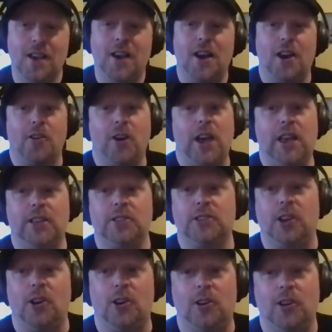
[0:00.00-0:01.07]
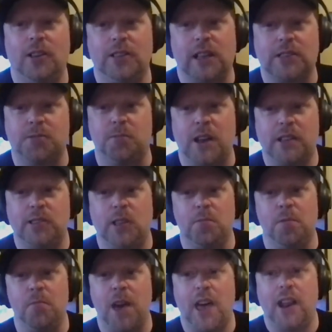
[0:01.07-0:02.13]
All right, so that's my
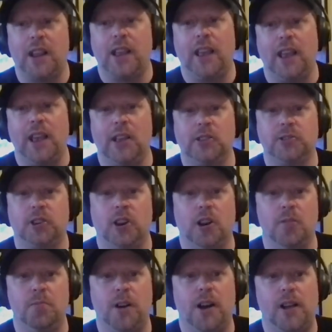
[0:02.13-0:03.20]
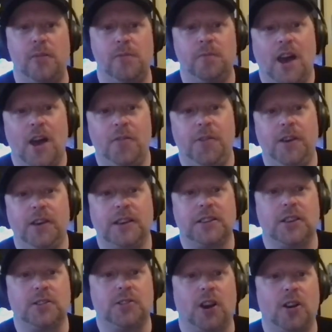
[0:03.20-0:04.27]
diplomatic answer, but I feel like
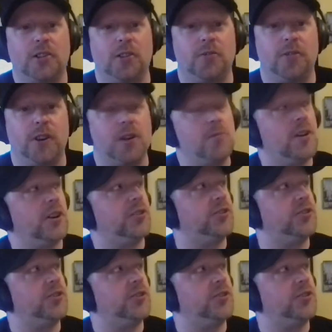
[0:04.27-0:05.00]
I talked a fair amount of